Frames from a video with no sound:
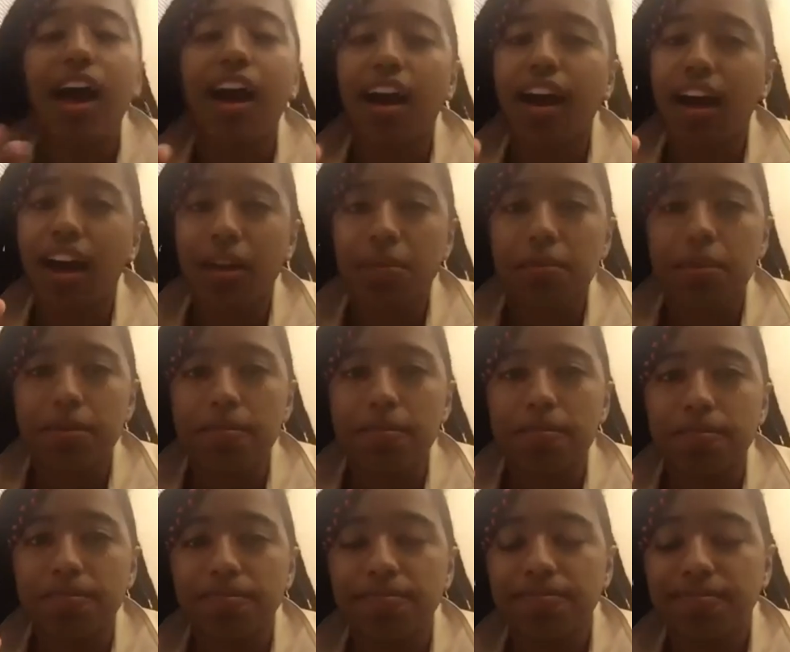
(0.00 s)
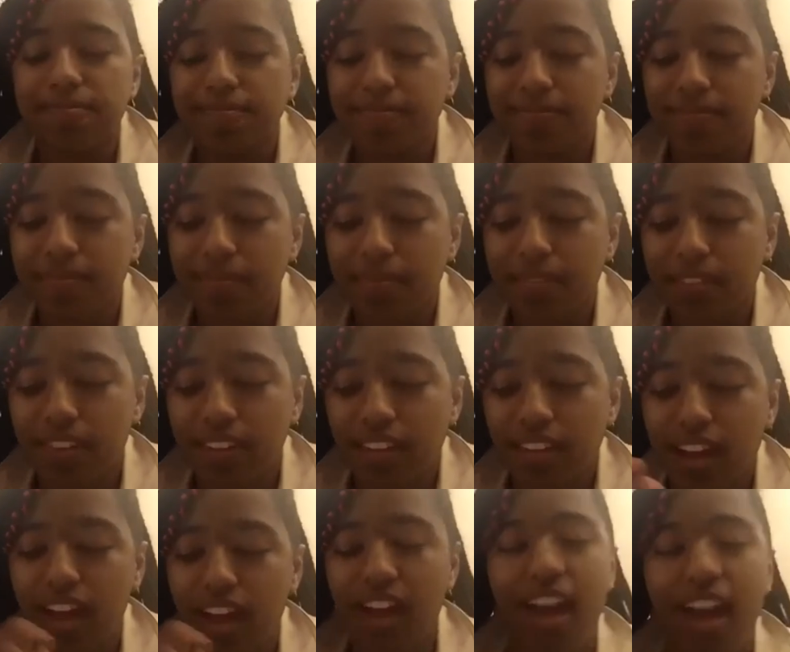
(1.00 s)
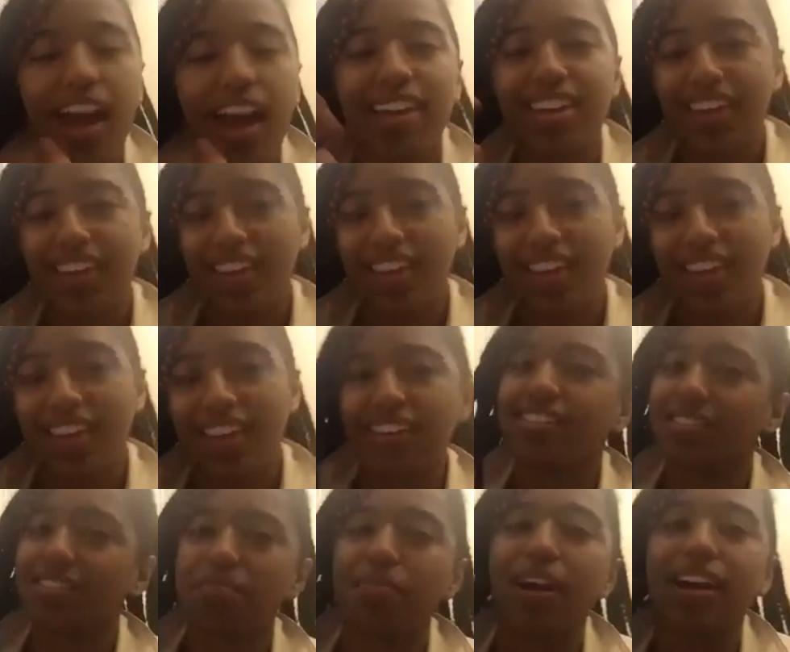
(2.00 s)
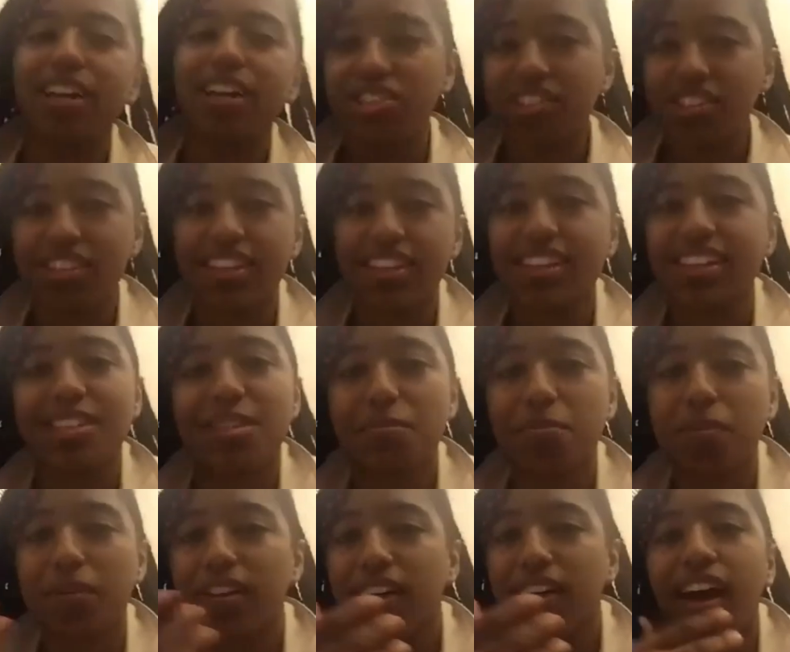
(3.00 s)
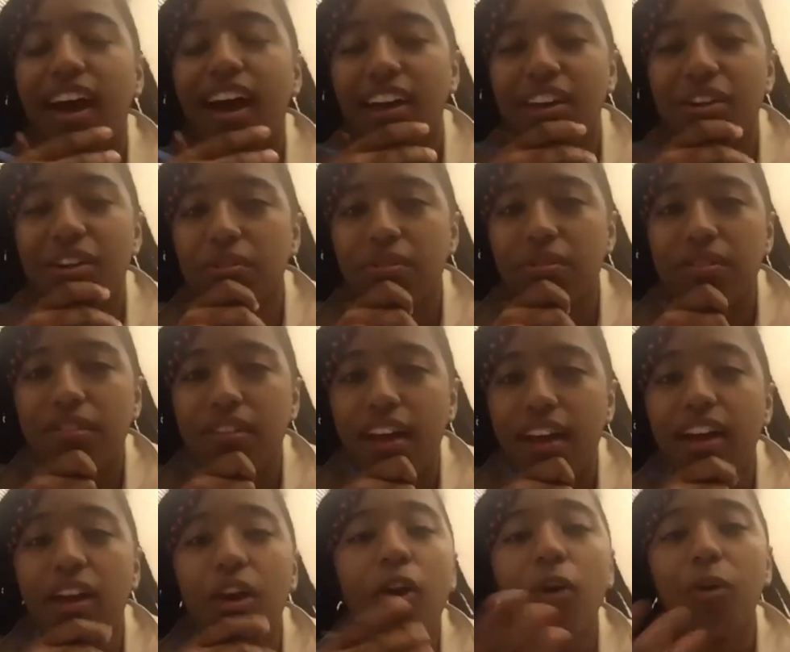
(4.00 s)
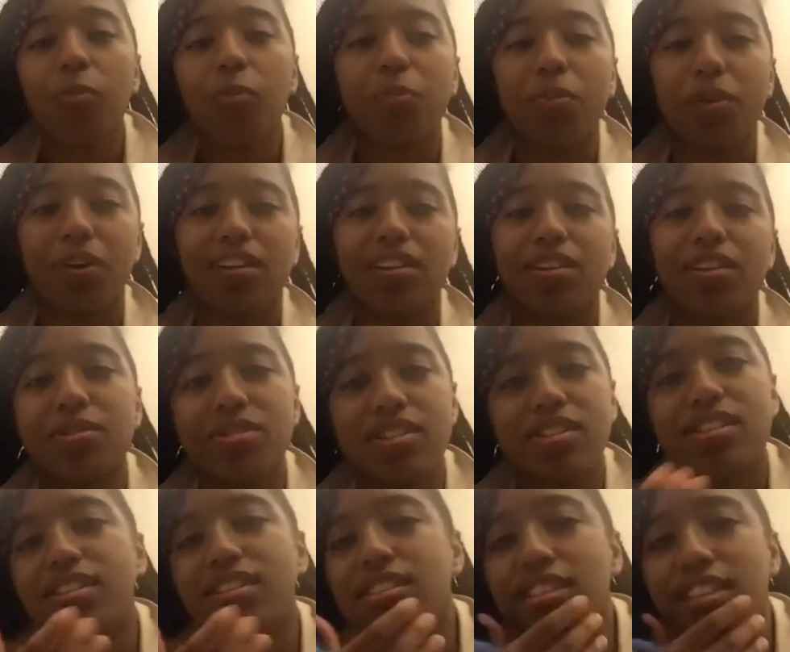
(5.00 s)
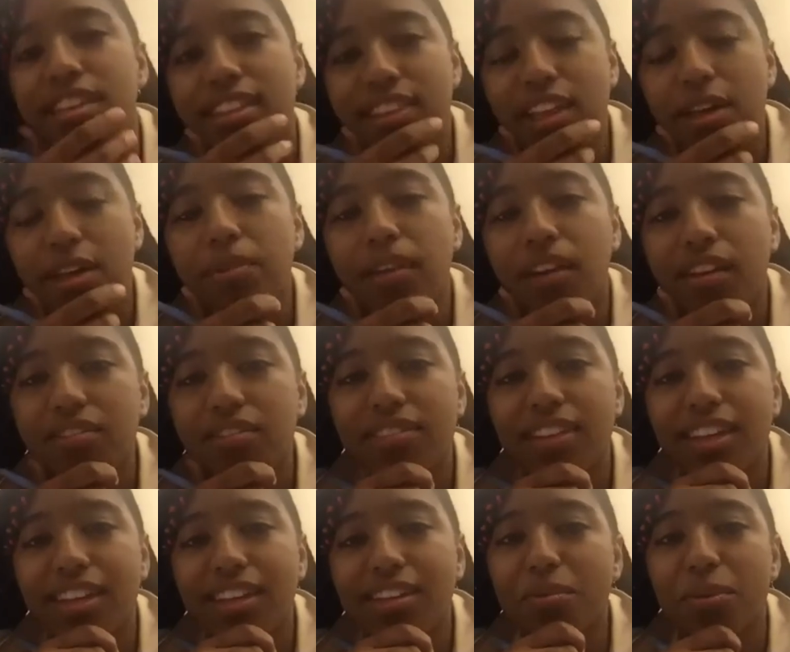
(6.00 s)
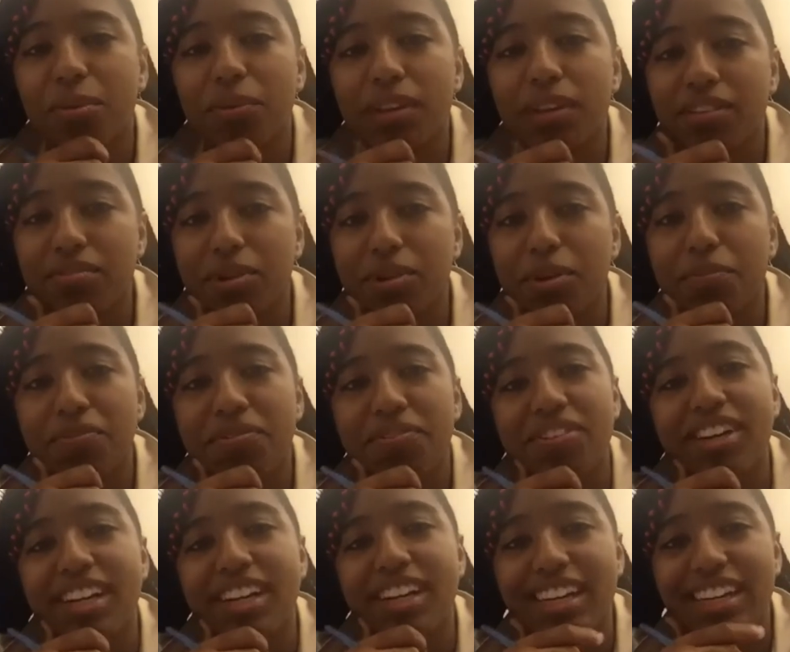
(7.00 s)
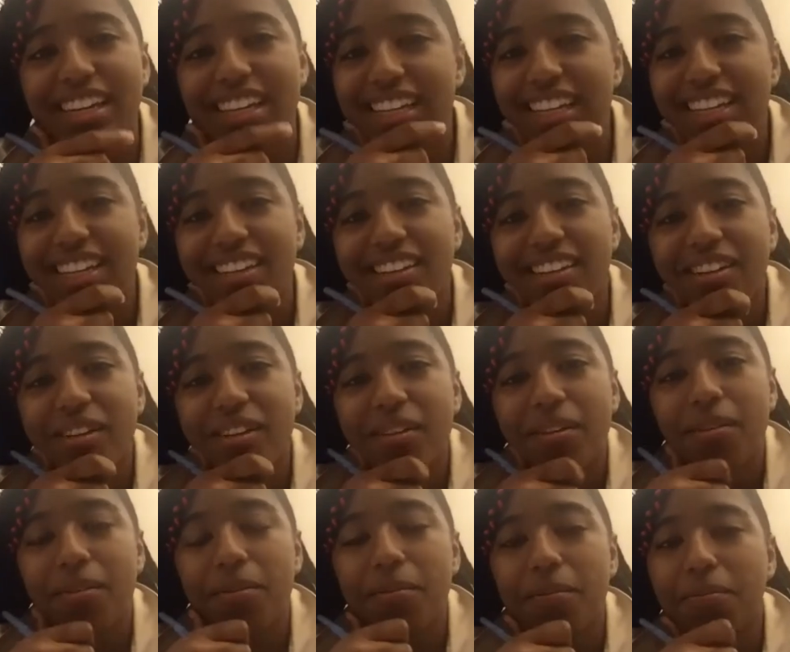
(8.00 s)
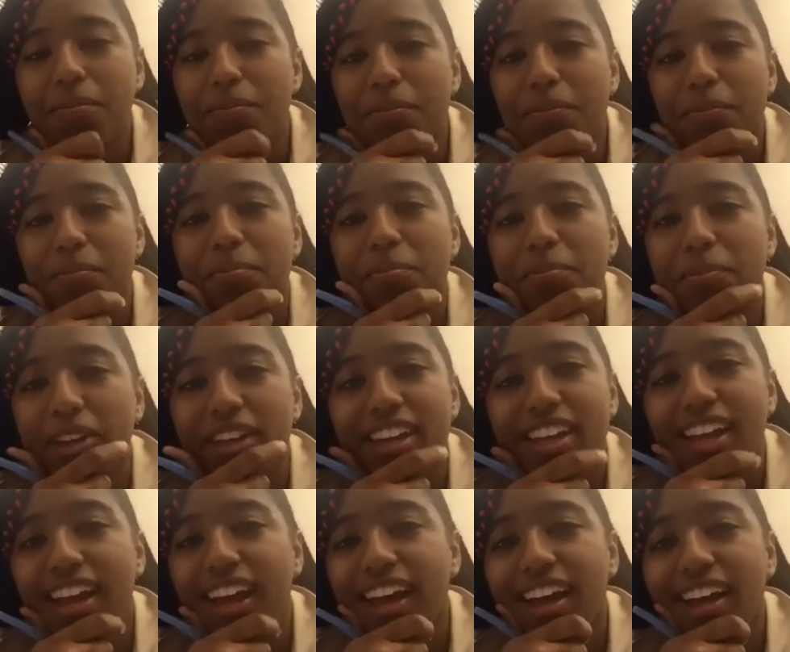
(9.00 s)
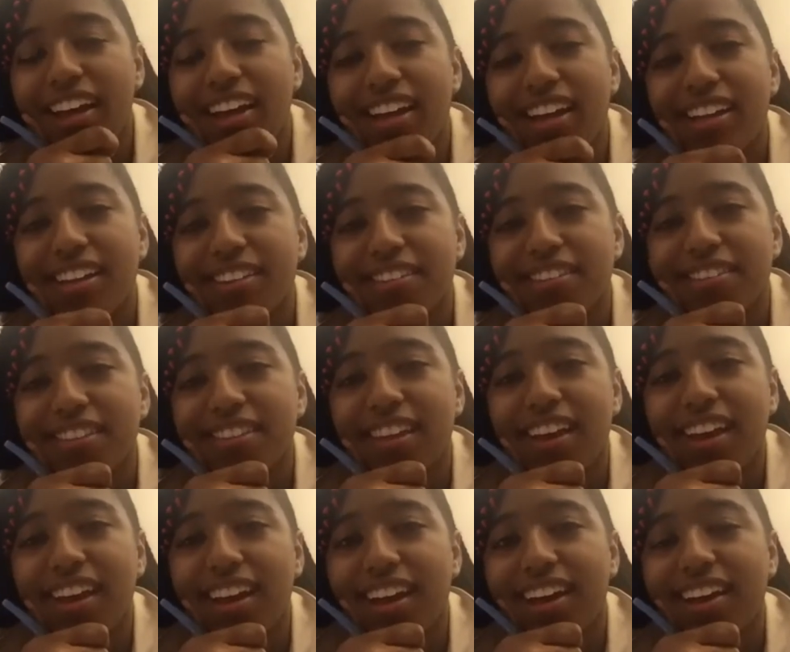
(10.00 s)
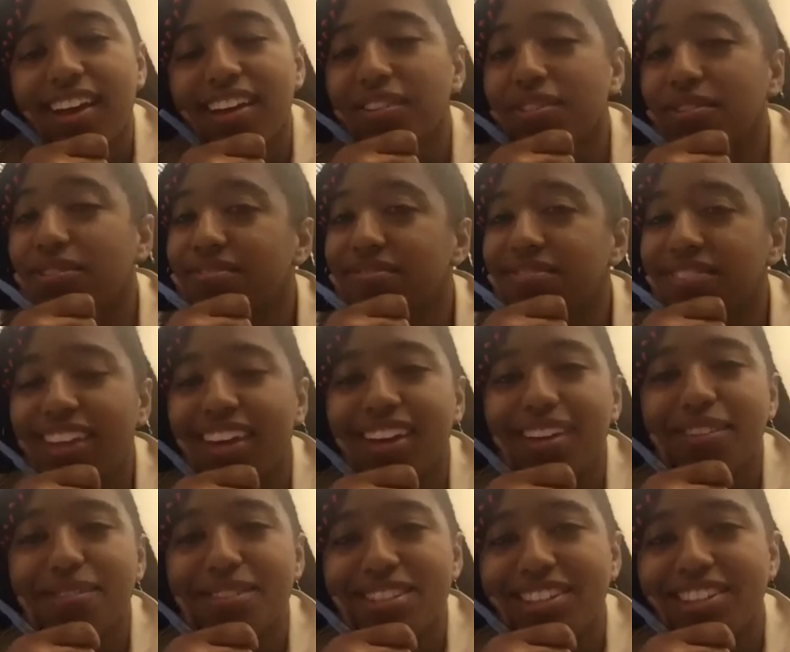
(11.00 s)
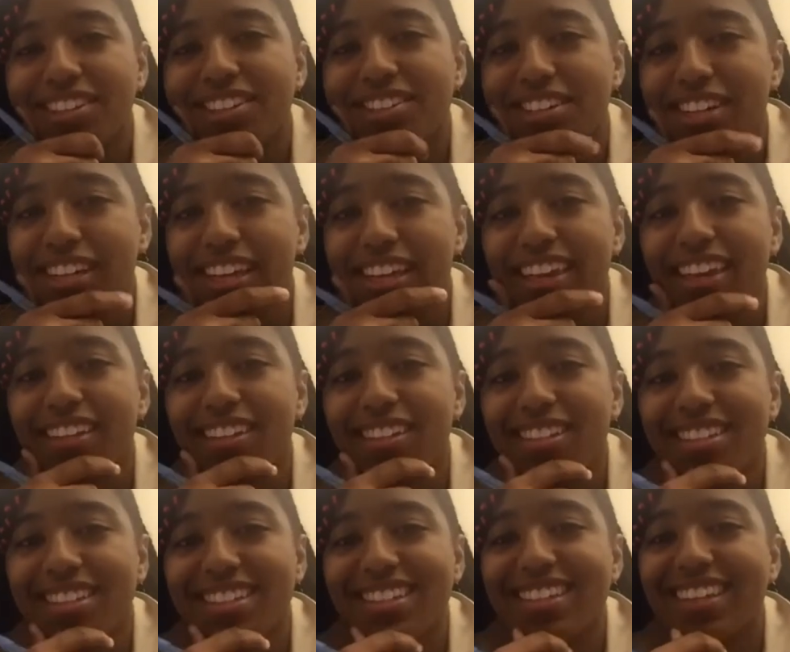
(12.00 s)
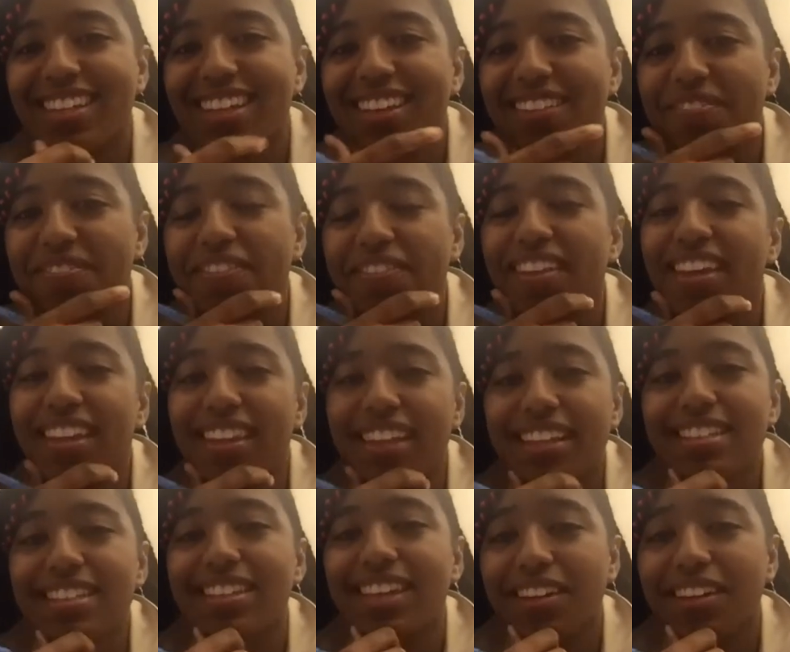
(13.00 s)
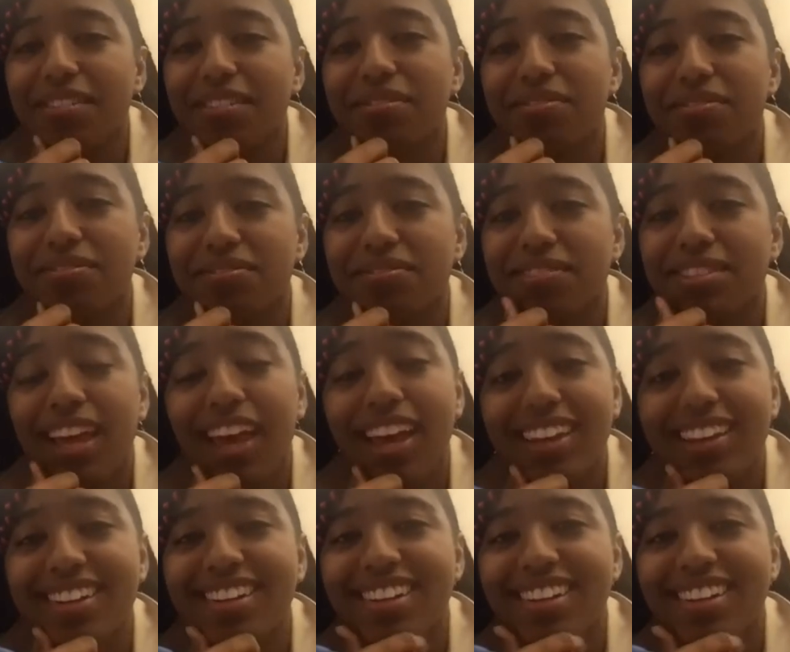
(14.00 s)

I mean, I can't measure this, but I hope we're closer to like that plot of land where we can roam free. But I don't, yeah, I'm seeing a lot of shaking heads, and that's kind of sad,